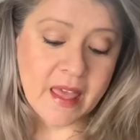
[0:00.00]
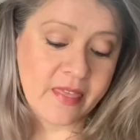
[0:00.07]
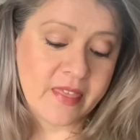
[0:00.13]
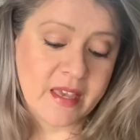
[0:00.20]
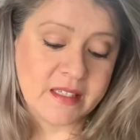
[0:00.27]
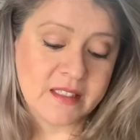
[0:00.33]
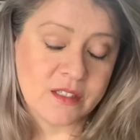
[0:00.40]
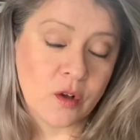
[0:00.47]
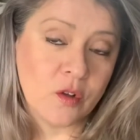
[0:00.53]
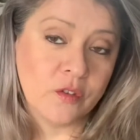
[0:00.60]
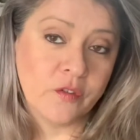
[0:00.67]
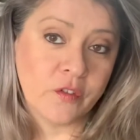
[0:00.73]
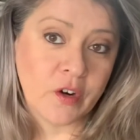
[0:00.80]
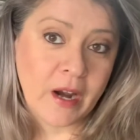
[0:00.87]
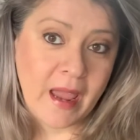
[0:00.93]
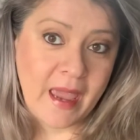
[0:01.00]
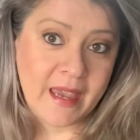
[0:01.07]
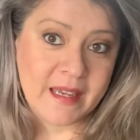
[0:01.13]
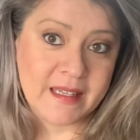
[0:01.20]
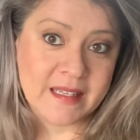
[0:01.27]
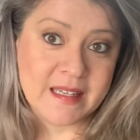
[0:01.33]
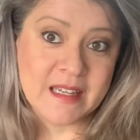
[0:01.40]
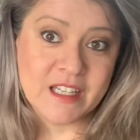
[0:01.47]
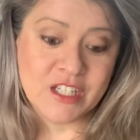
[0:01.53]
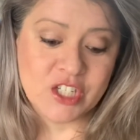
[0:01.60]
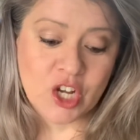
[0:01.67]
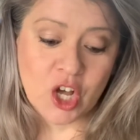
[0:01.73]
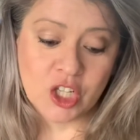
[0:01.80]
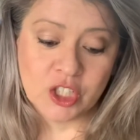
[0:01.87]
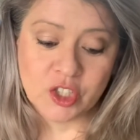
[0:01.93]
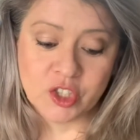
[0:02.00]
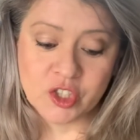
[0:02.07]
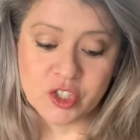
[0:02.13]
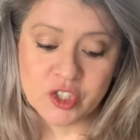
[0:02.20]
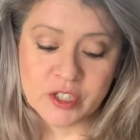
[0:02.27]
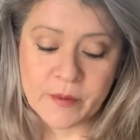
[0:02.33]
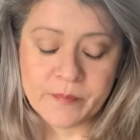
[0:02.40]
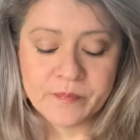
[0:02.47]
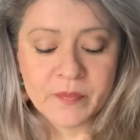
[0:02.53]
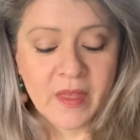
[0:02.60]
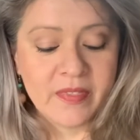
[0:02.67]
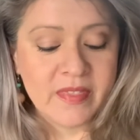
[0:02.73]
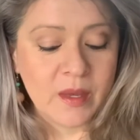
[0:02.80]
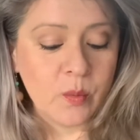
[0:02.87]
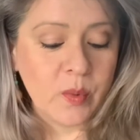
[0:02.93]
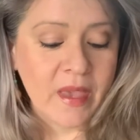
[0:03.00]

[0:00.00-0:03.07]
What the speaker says: They sold for $80. Then we